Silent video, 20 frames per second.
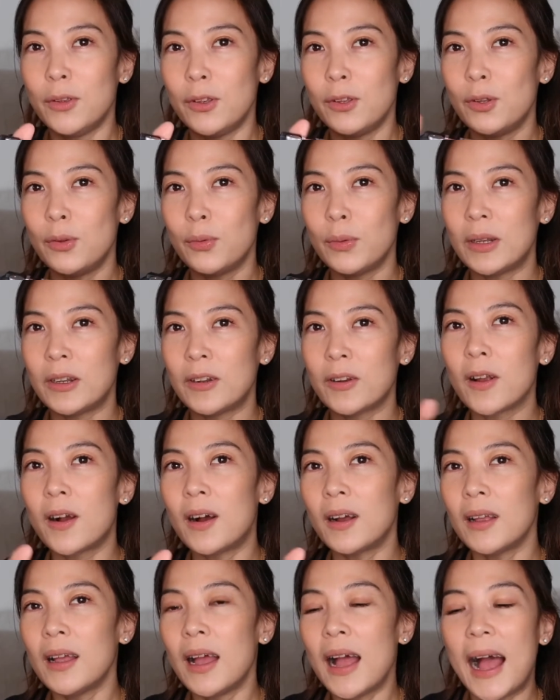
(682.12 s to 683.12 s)
switch
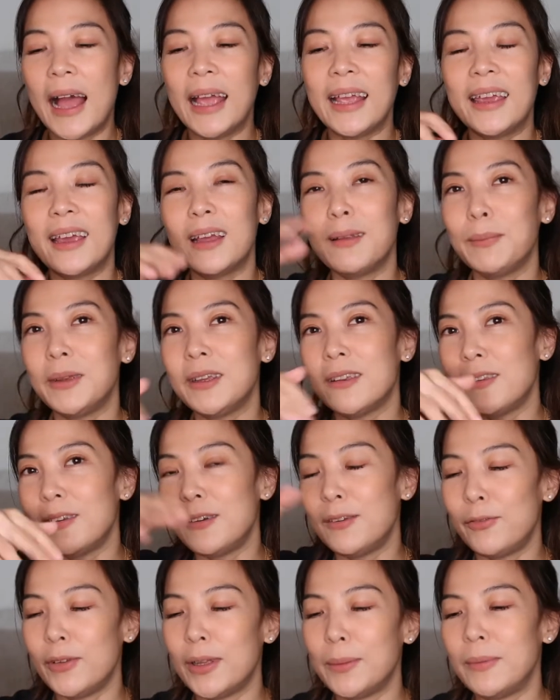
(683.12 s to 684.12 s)
cock, I can't because
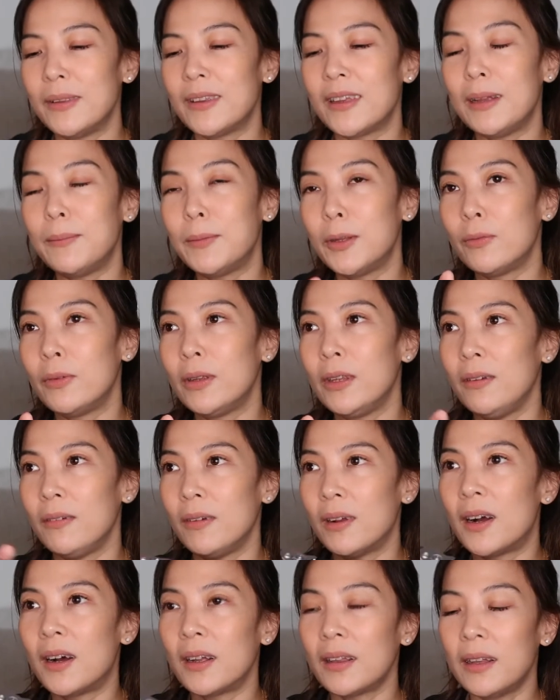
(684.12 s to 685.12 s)
there's film inside, but when you
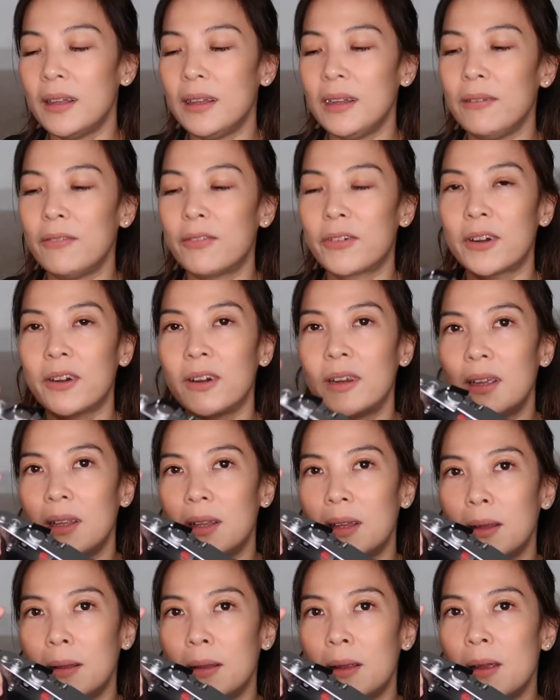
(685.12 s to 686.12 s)
cock the lever
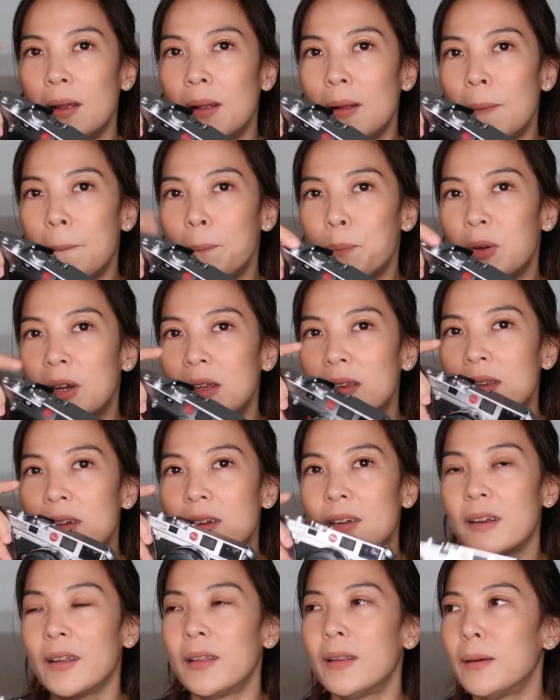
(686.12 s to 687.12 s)
and then press the
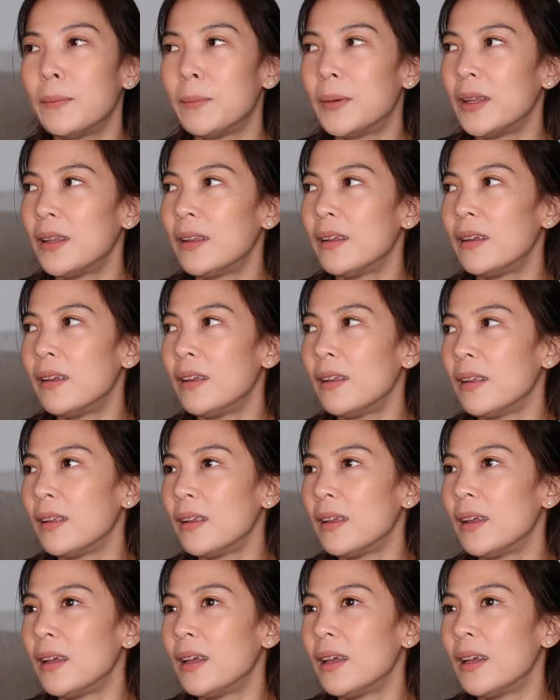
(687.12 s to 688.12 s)
shutter button
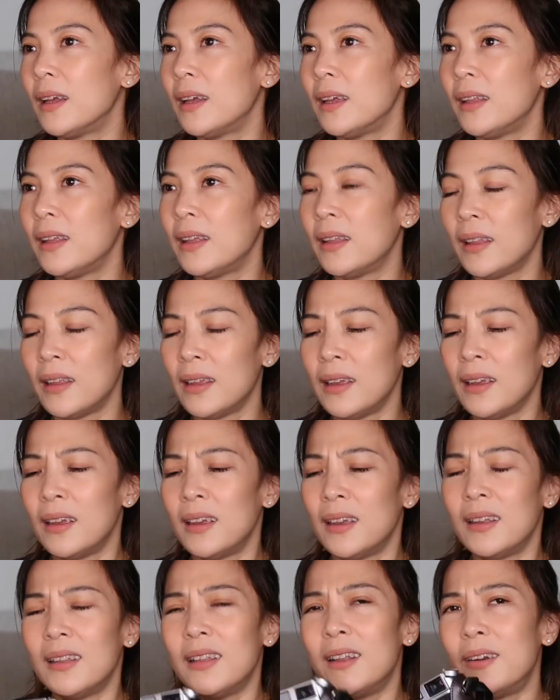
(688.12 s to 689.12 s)
and then
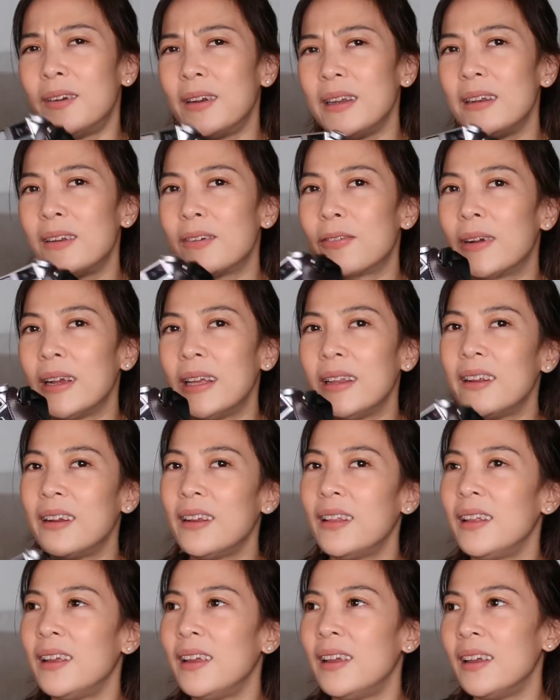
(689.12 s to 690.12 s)
the
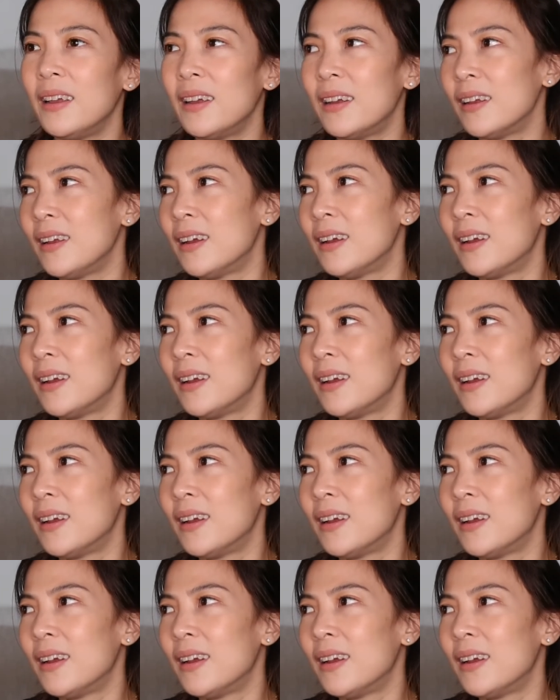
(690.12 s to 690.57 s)
rangefinder thing,